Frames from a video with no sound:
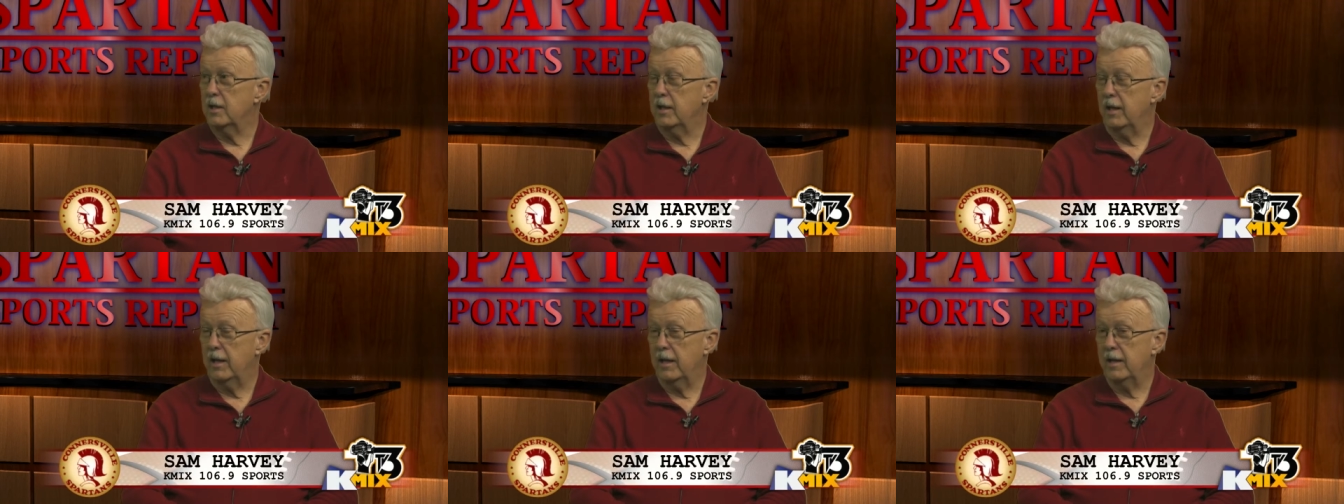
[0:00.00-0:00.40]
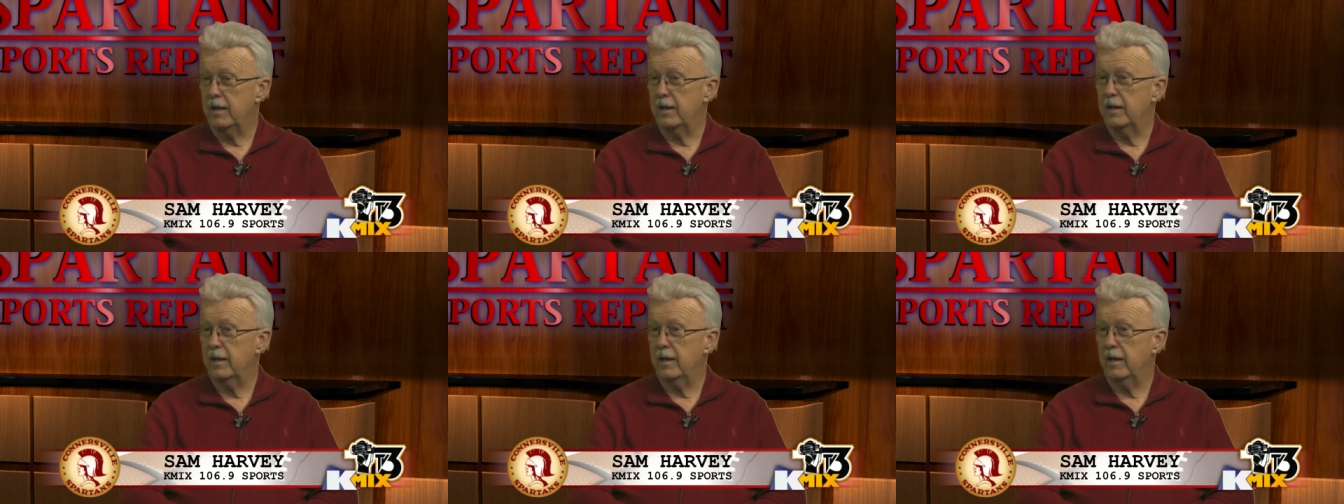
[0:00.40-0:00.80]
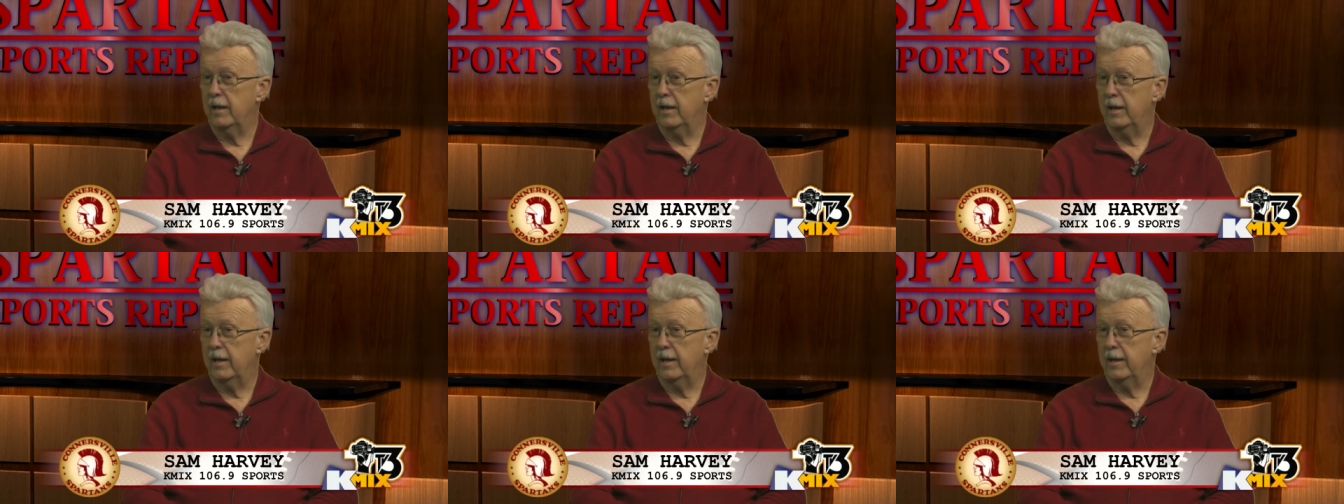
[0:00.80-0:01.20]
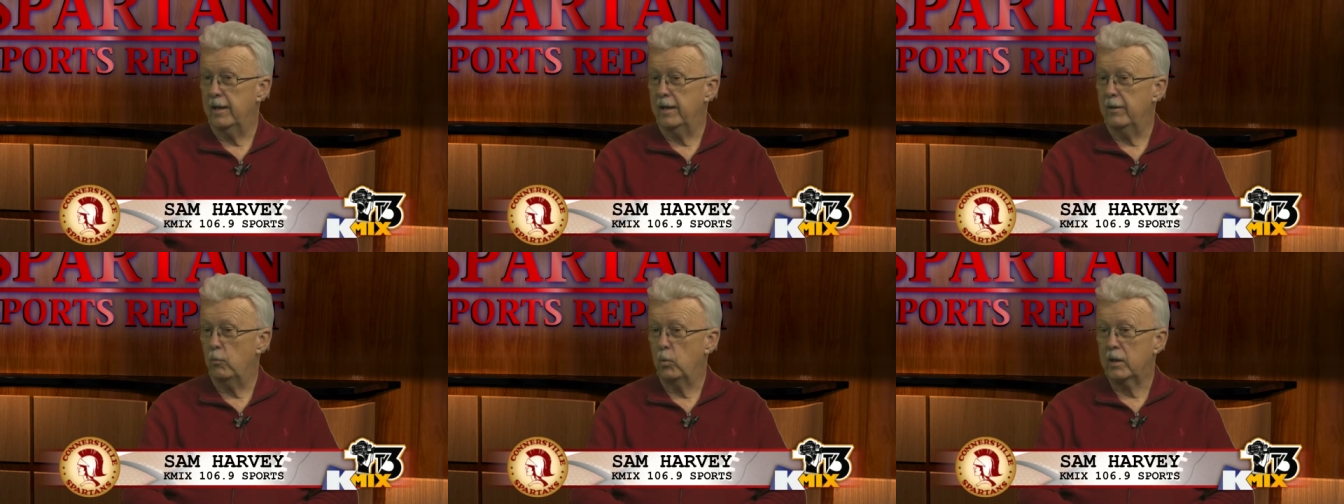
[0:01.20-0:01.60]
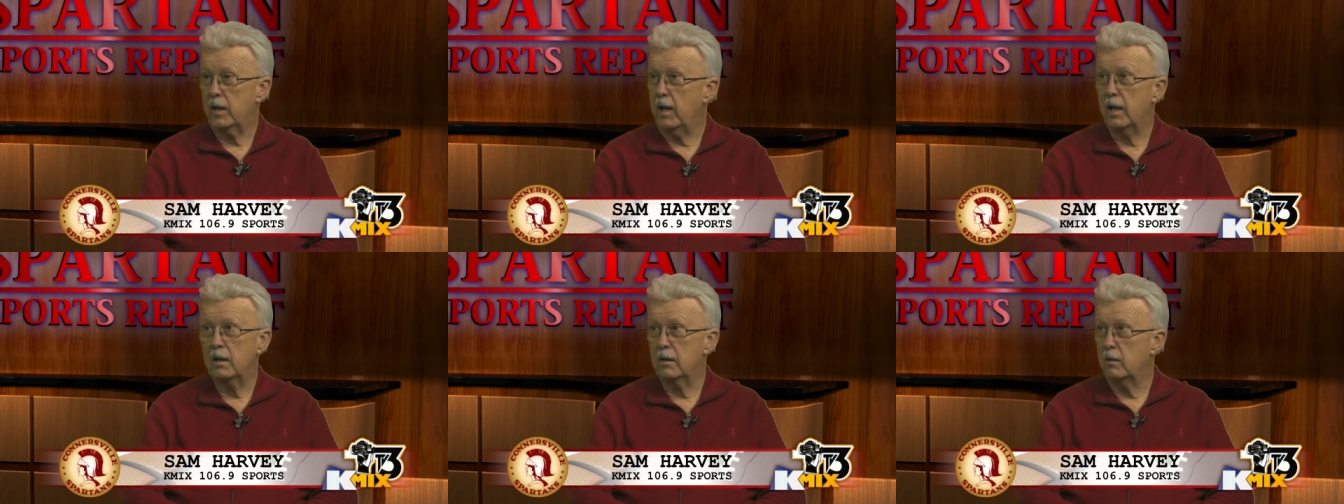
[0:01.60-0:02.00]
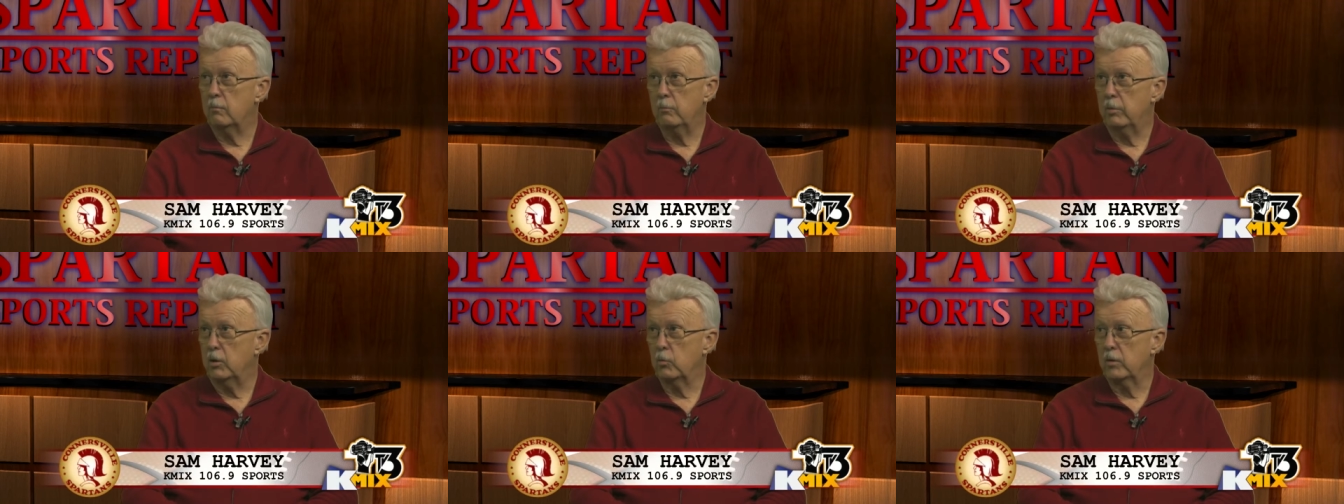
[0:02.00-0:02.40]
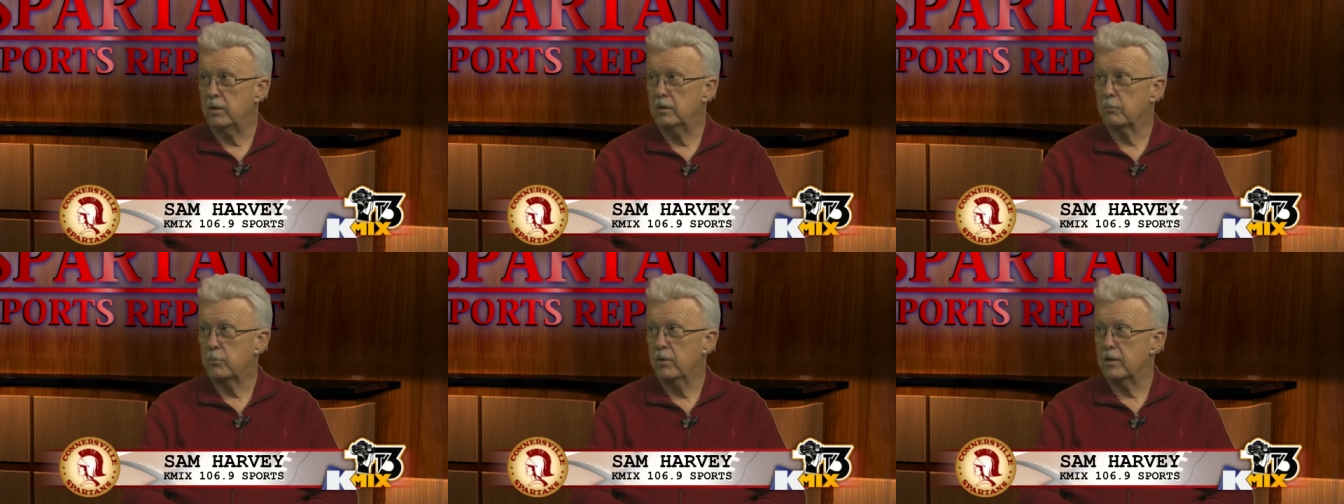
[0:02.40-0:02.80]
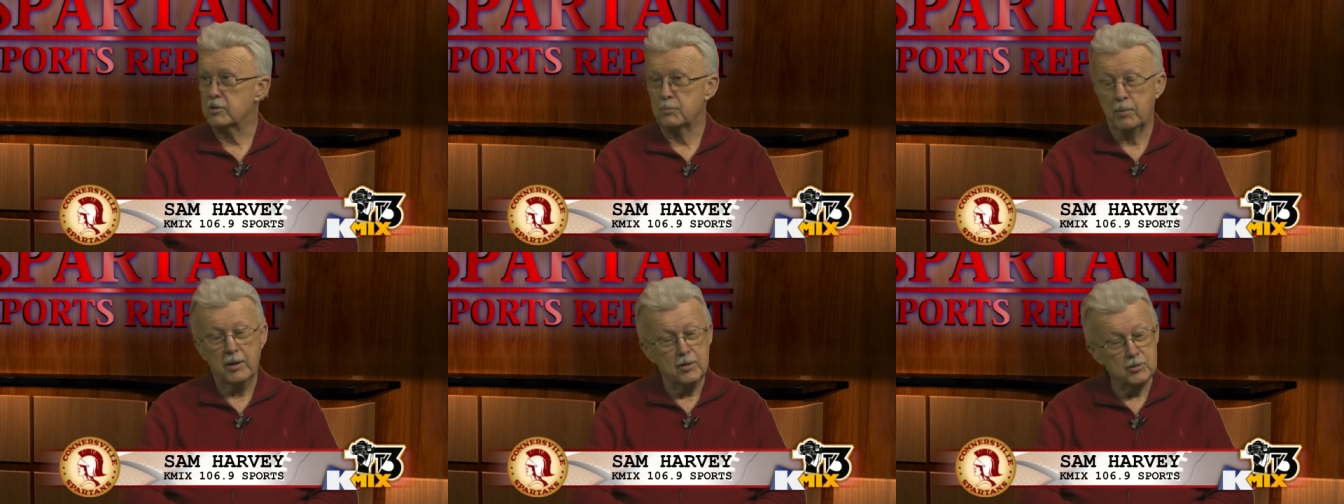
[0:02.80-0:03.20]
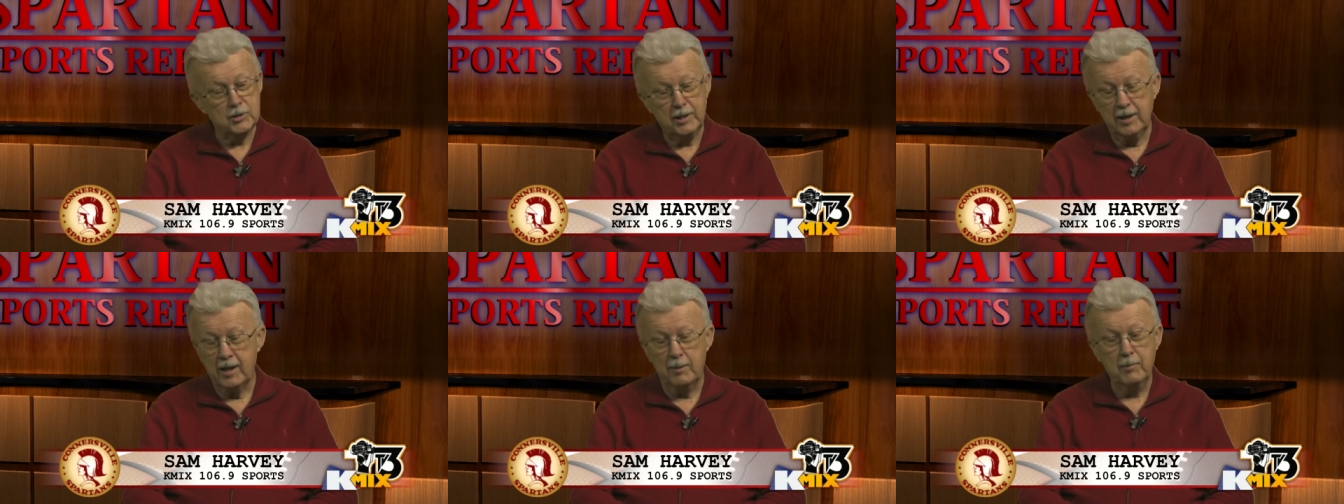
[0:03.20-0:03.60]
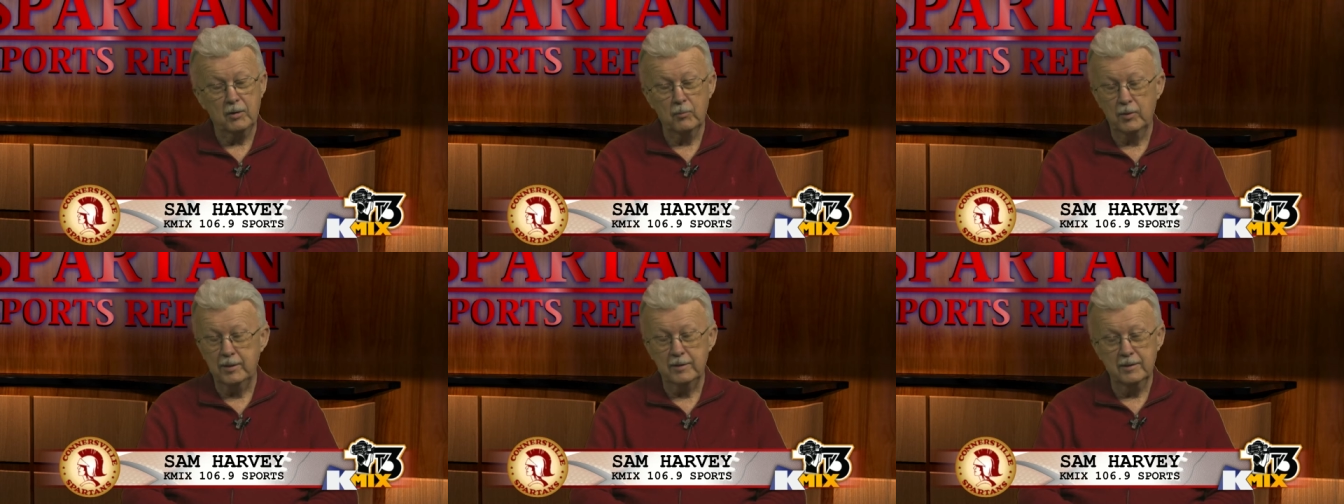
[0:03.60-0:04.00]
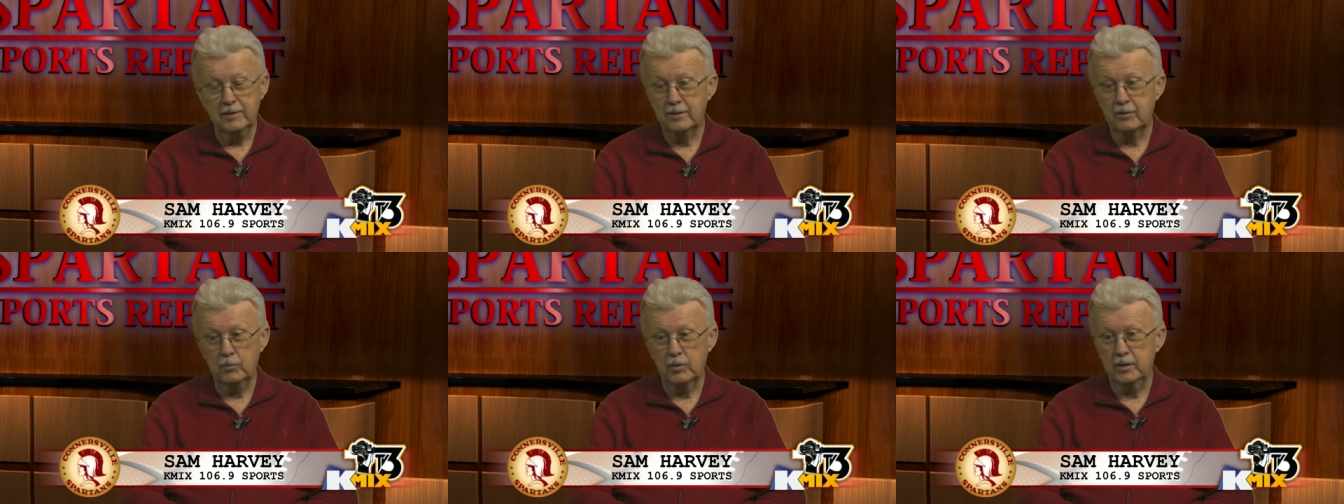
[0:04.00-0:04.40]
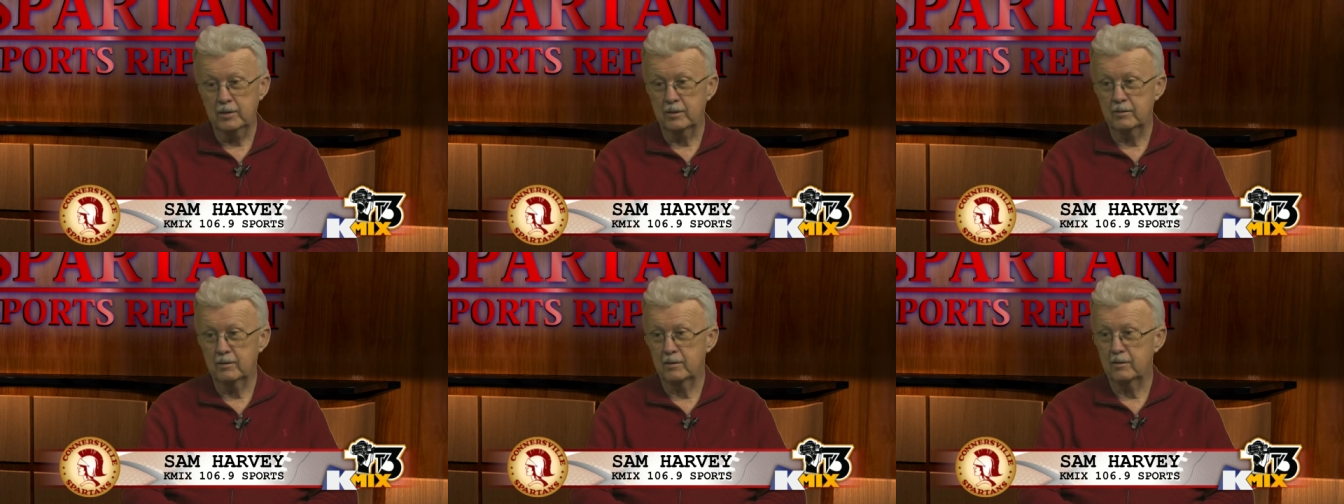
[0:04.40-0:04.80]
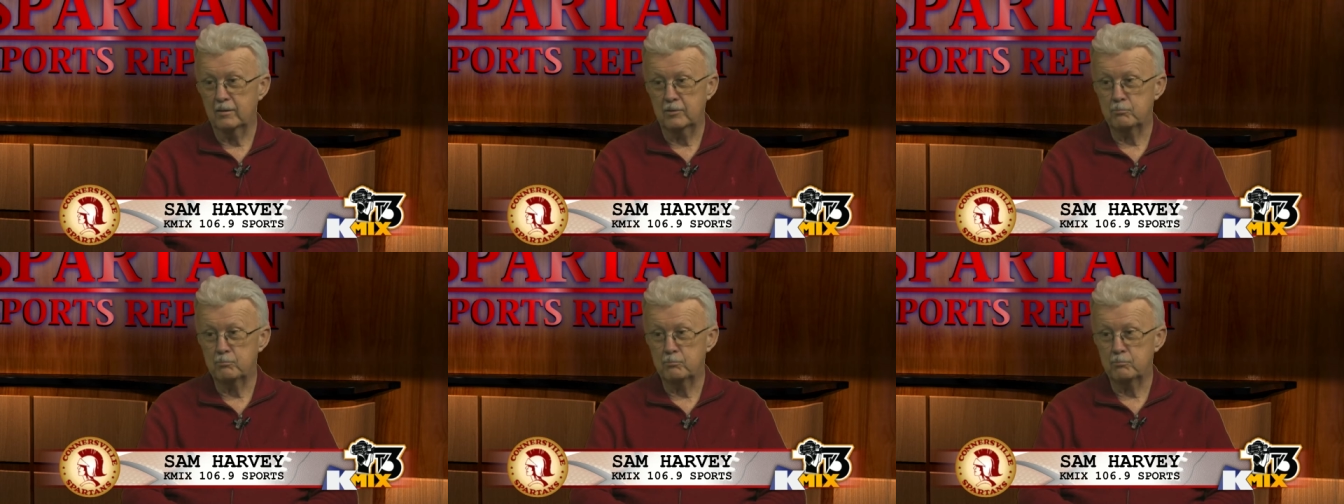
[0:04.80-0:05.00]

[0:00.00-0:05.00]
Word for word: this and, year especially. And we can't be reading the press. Players right. cannot be reading reading yeah.